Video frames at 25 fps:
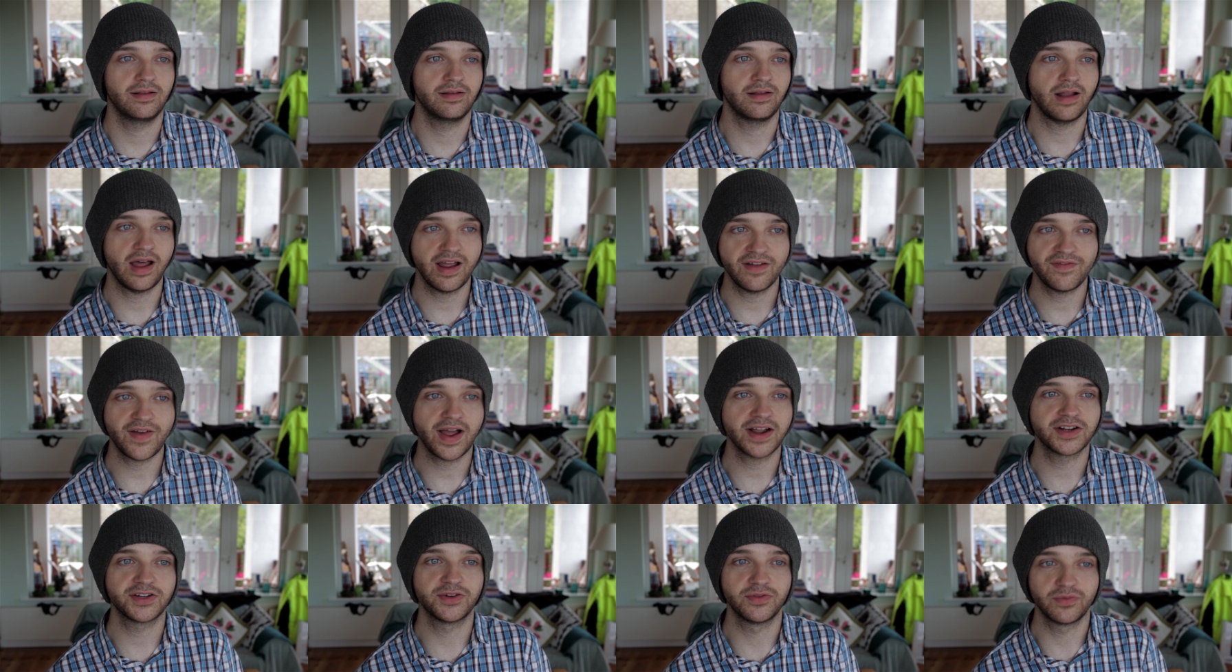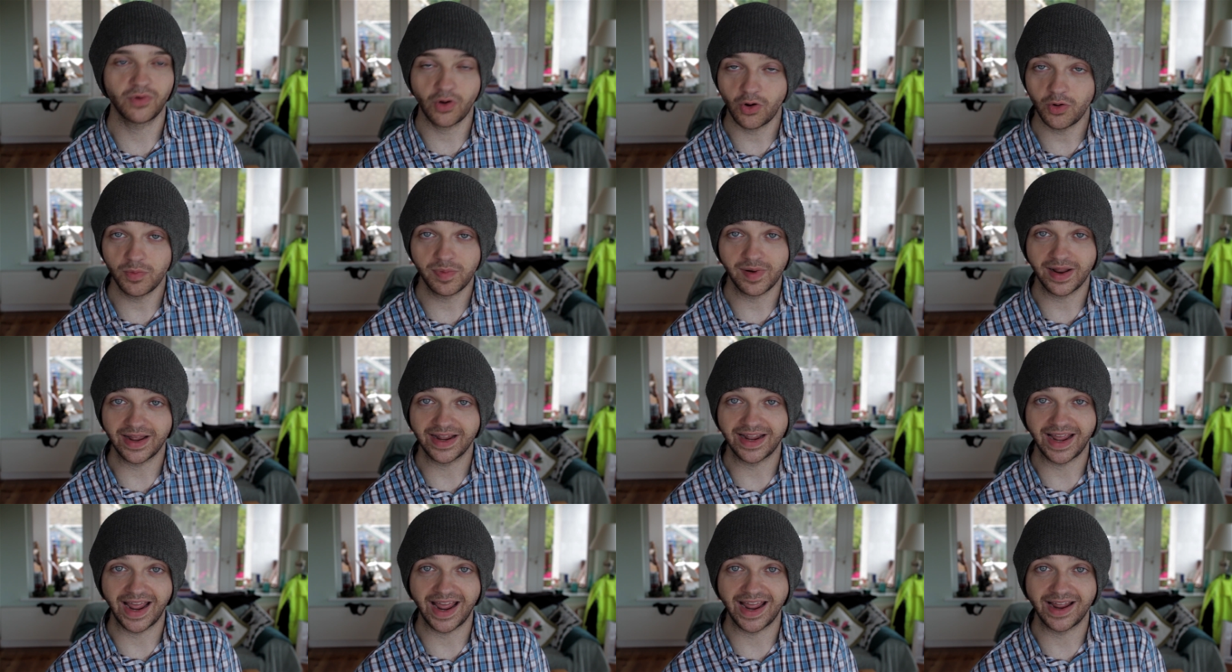live action
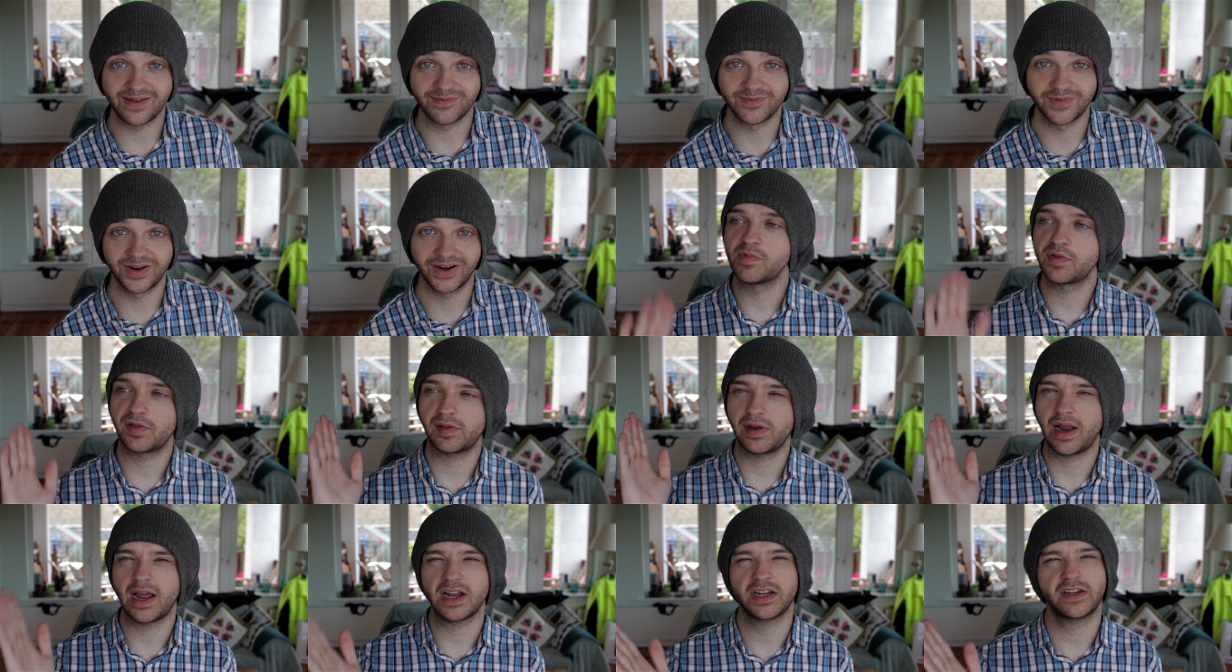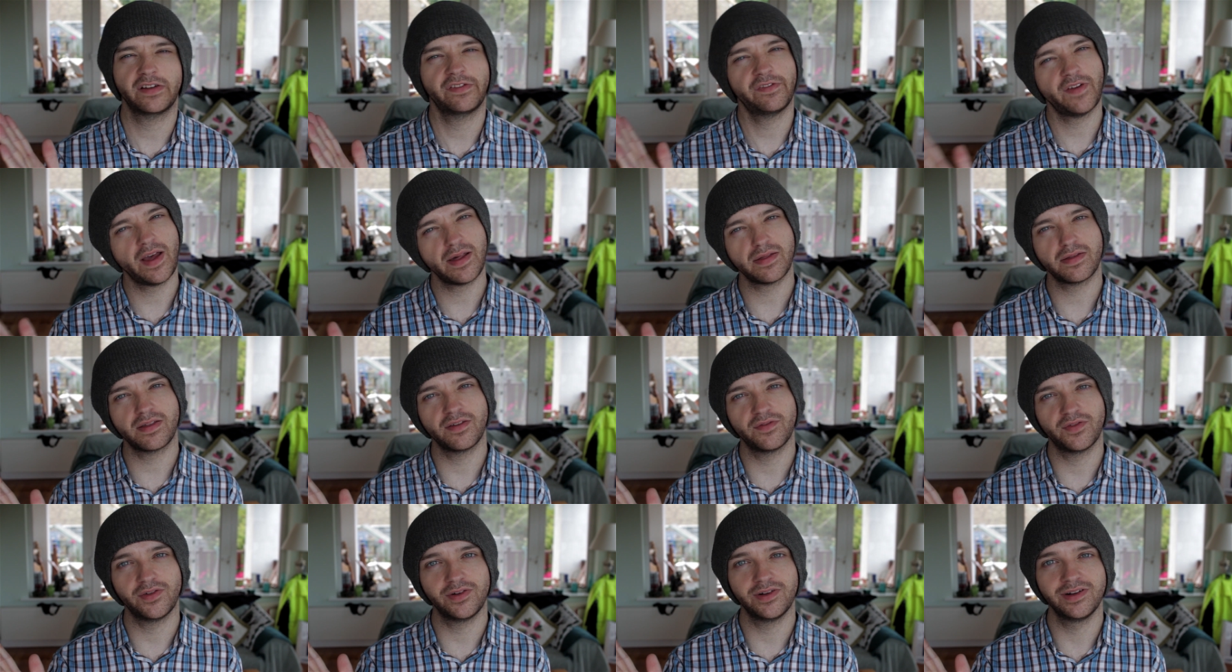roleplay game /
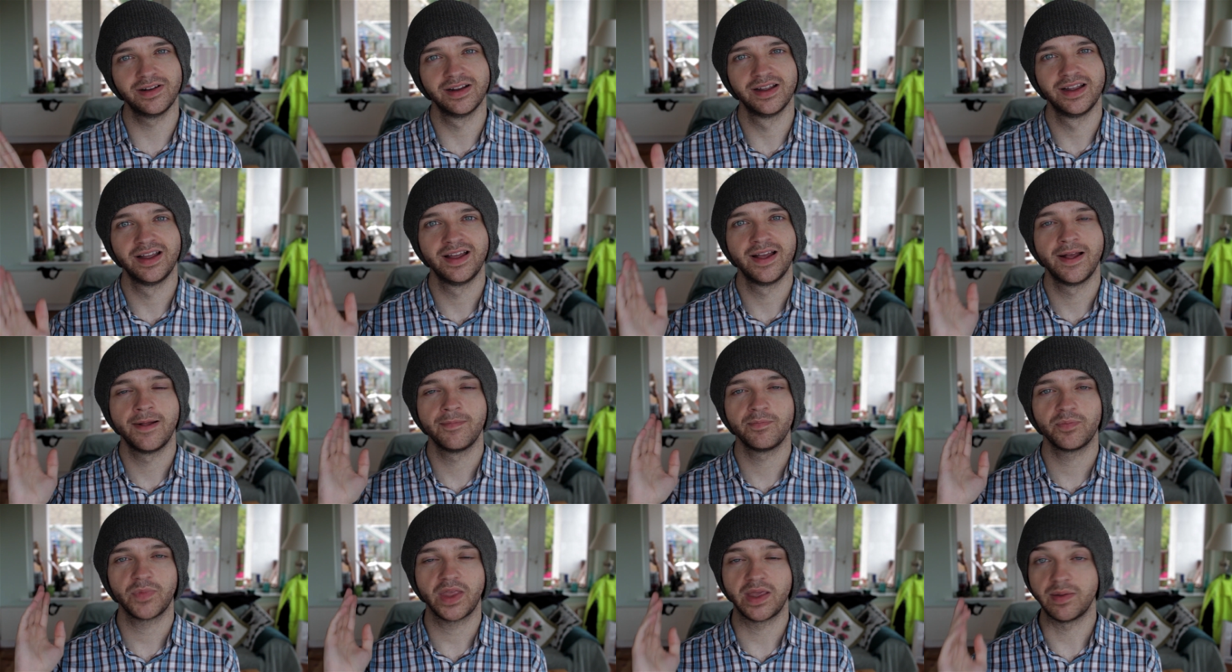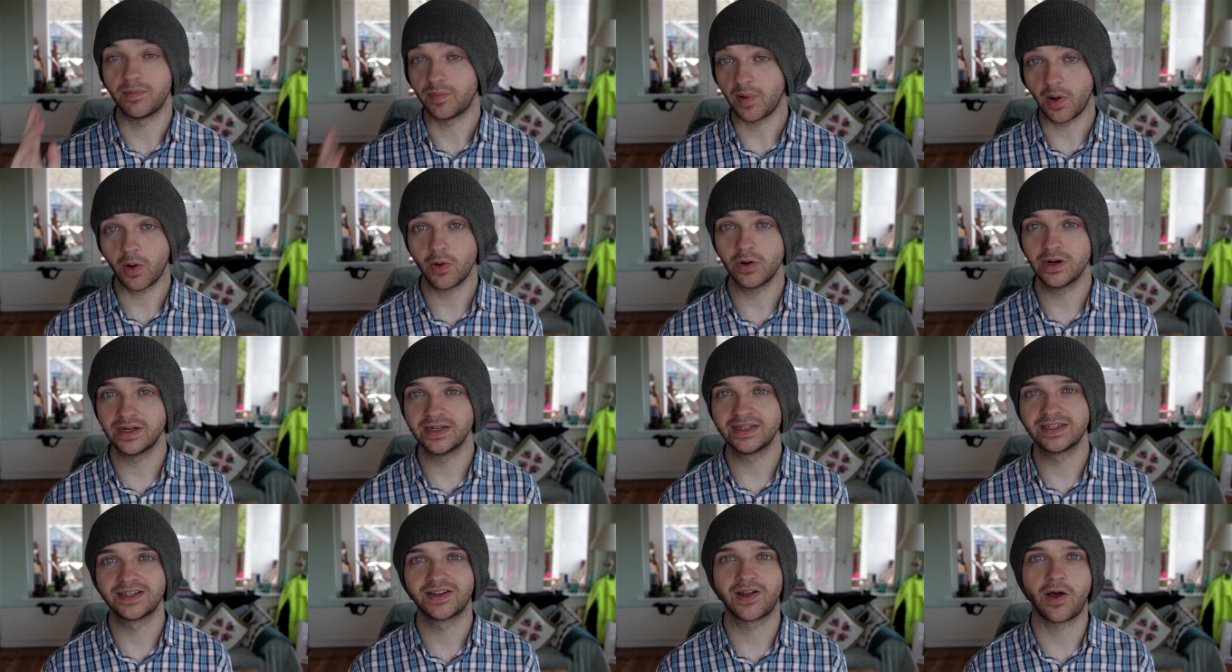festival in
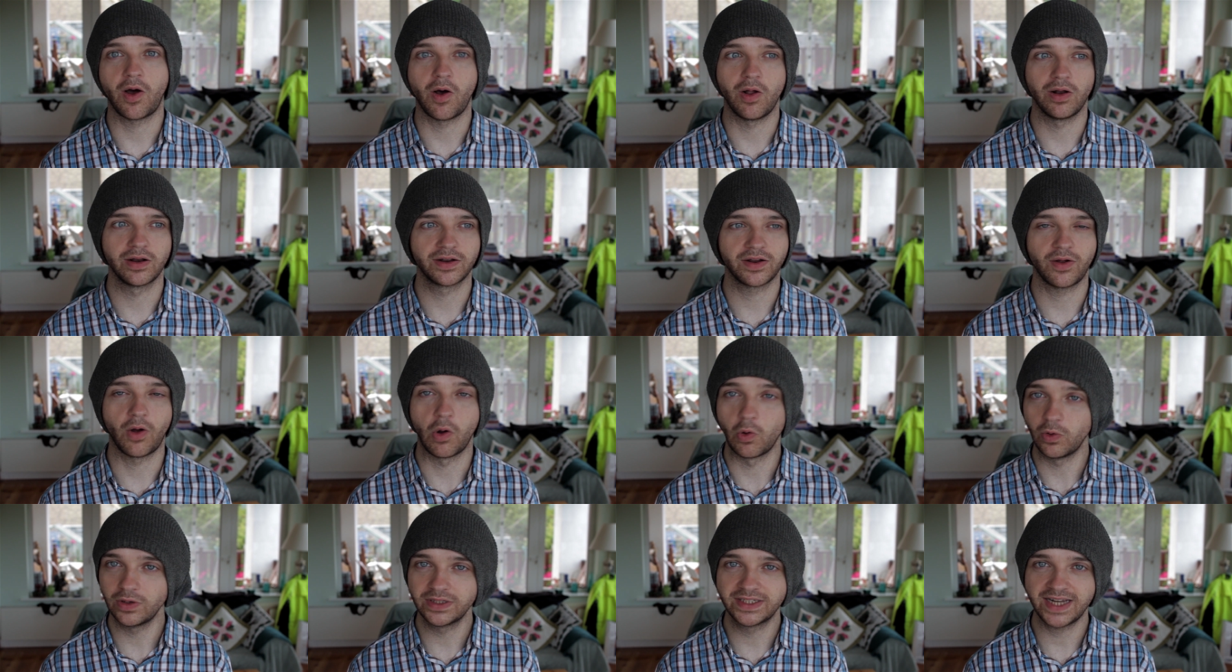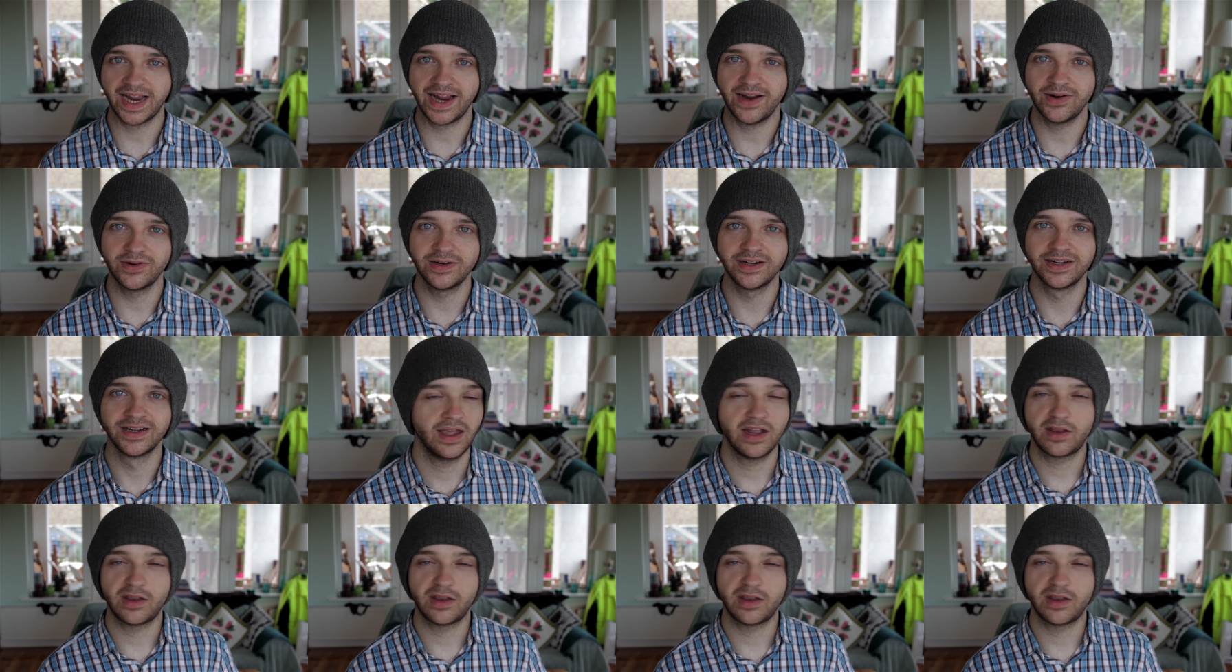Poland called Old Town.